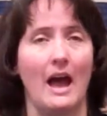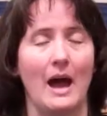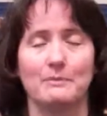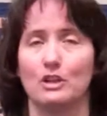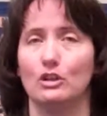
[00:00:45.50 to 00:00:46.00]

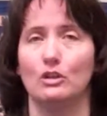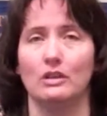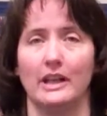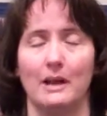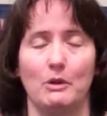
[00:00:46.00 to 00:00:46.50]

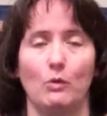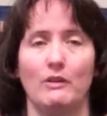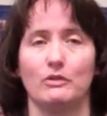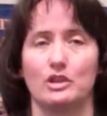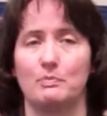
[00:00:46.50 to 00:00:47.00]
Absolutely. I mean,
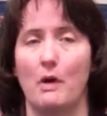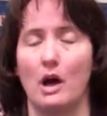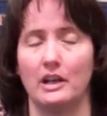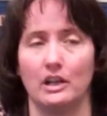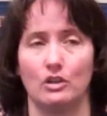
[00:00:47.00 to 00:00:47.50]
we've
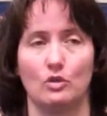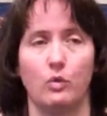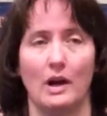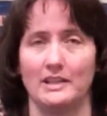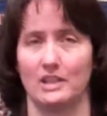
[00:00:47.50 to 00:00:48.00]
responded
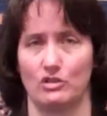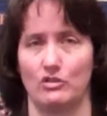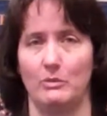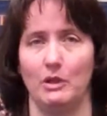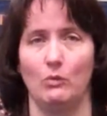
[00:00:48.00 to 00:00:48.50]
twice
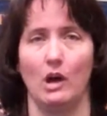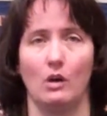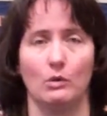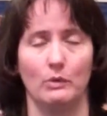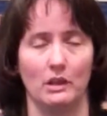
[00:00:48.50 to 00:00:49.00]
extremely
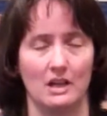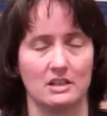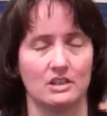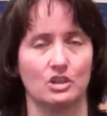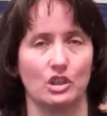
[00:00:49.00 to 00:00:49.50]
well. When we
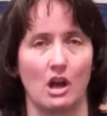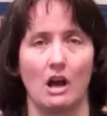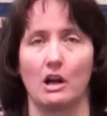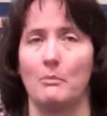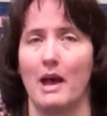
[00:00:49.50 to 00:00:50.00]
lost the
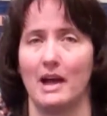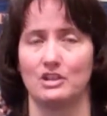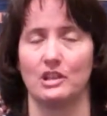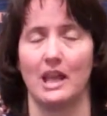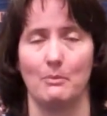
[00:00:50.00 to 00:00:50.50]
Chicago
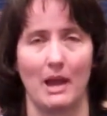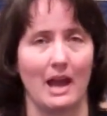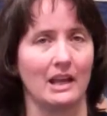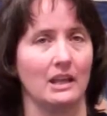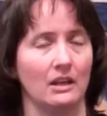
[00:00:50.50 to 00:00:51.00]
match and came
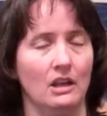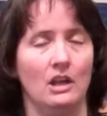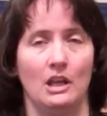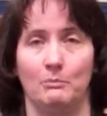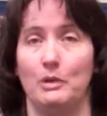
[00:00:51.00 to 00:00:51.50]
back and
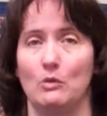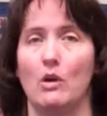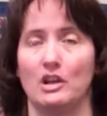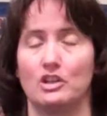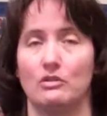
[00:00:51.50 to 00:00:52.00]
beat
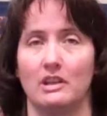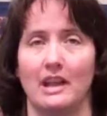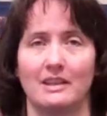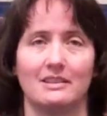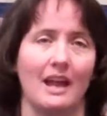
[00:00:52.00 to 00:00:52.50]
WashU the
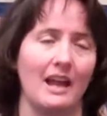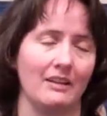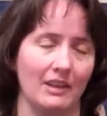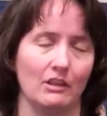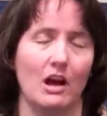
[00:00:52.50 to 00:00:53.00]
next day,
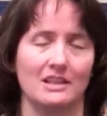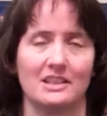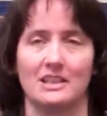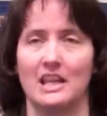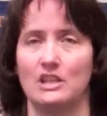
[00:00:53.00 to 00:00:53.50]
and then lost
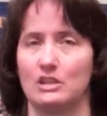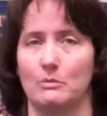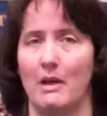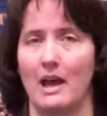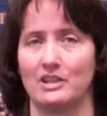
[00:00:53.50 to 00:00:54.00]
this
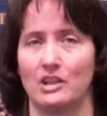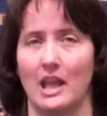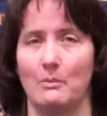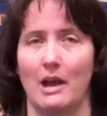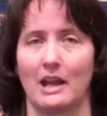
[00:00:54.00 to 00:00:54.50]
Eastern match and
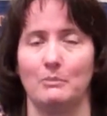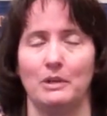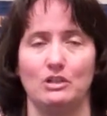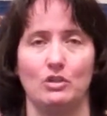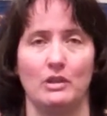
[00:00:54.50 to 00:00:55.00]
came back and
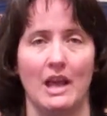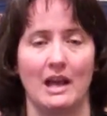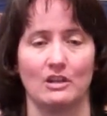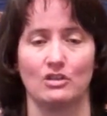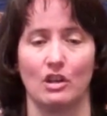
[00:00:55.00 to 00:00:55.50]
beat
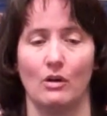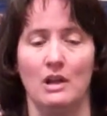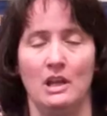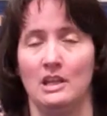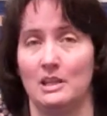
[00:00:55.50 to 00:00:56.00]
Juniata. So,
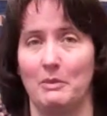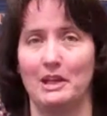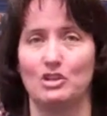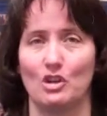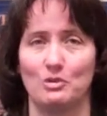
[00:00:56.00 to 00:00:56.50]
to me,
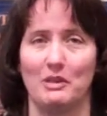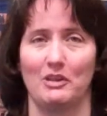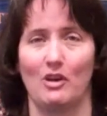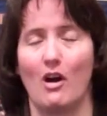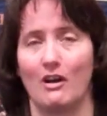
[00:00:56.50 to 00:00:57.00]
it shows me
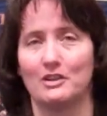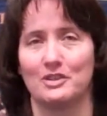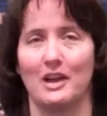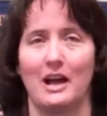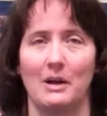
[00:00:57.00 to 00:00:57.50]
their
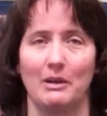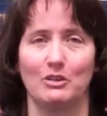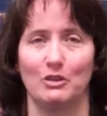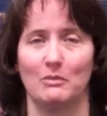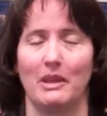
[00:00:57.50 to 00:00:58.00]
heart. I
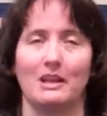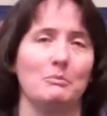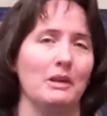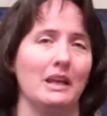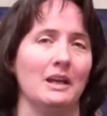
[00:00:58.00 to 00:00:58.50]
told them they
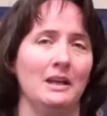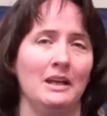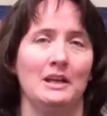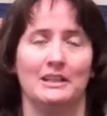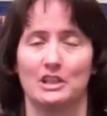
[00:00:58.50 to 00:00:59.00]
could be
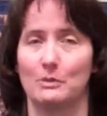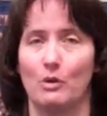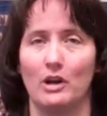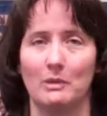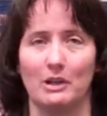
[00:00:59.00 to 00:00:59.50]

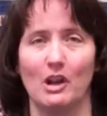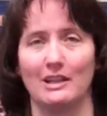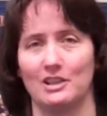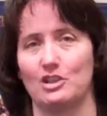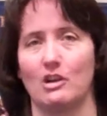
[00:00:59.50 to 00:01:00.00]
disappointed but
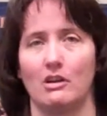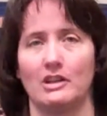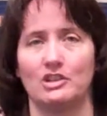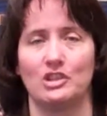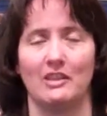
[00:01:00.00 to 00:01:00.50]
not
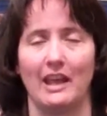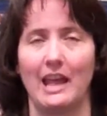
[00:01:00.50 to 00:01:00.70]
discouraged, and they